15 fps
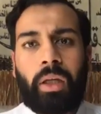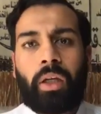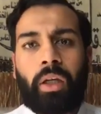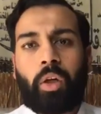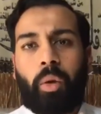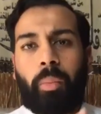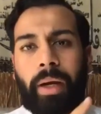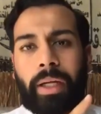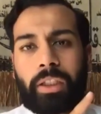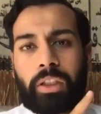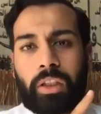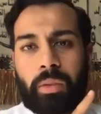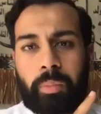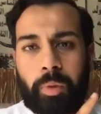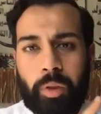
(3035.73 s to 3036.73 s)
go back to the
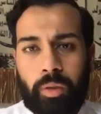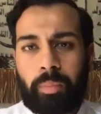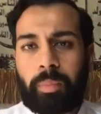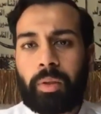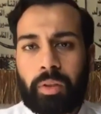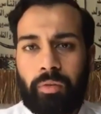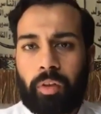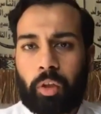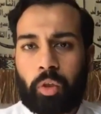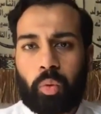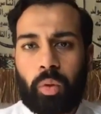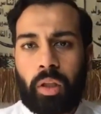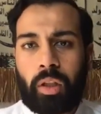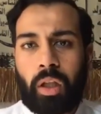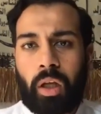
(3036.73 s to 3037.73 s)
principles of
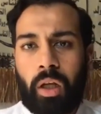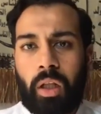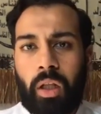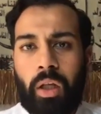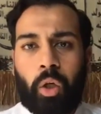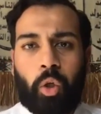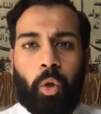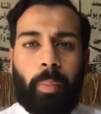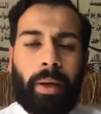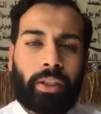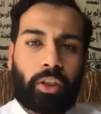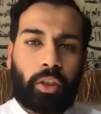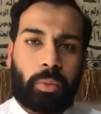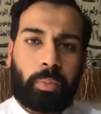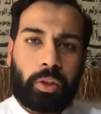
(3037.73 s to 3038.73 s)
Rasulullah, go back to
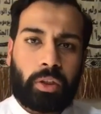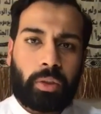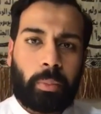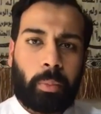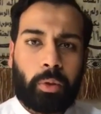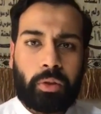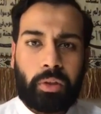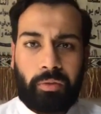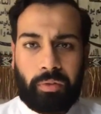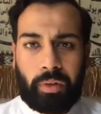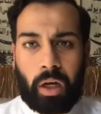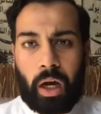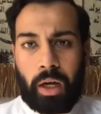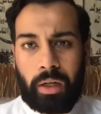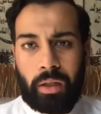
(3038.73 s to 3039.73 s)
the principles of
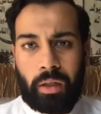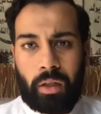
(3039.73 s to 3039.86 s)
God,